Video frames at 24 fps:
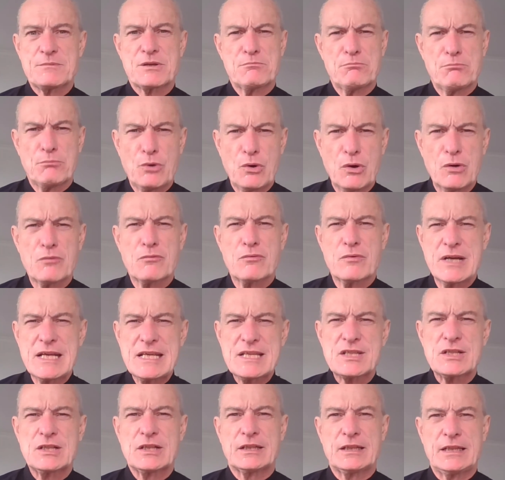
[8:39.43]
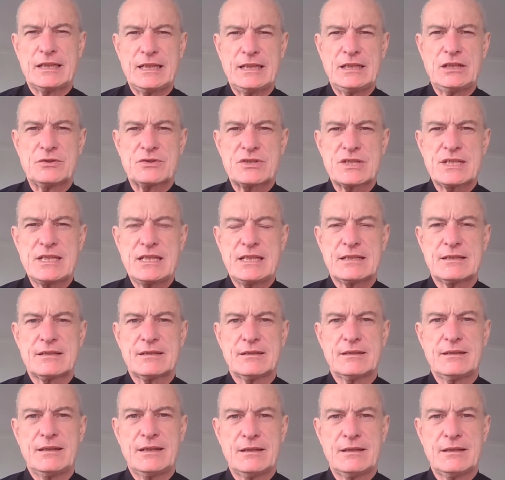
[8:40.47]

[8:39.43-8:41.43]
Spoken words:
and more recently you see it